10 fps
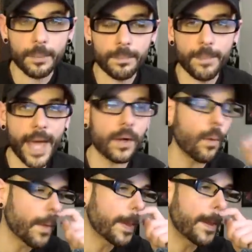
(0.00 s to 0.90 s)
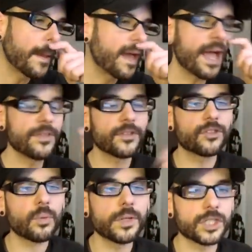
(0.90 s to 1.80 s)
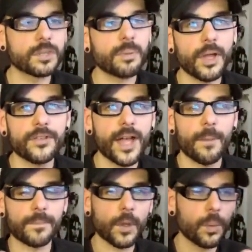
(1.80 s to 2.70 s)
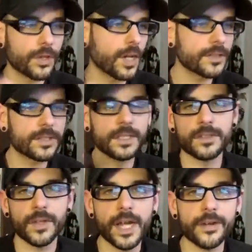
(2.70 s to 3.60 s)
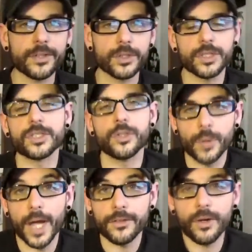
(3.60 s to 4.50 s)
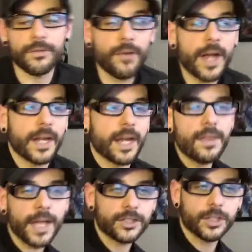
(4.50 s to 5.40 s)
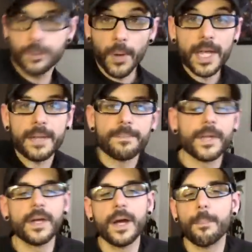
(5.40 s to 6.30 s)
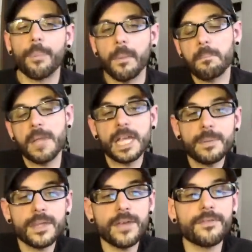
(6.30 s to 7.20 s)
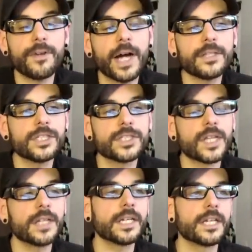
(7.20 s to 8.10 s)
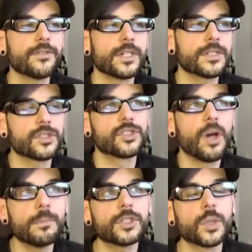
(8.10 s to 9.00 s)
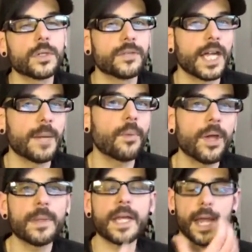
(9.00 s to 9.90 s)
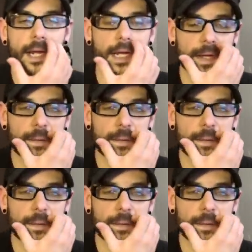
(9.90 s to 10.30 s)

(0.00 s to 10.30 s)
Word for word: battle. And the story just plays out with cutscenes of the characters until you guys start fighting. And that's great. But maybe they finally decide to give us some sort of gameplay mechanic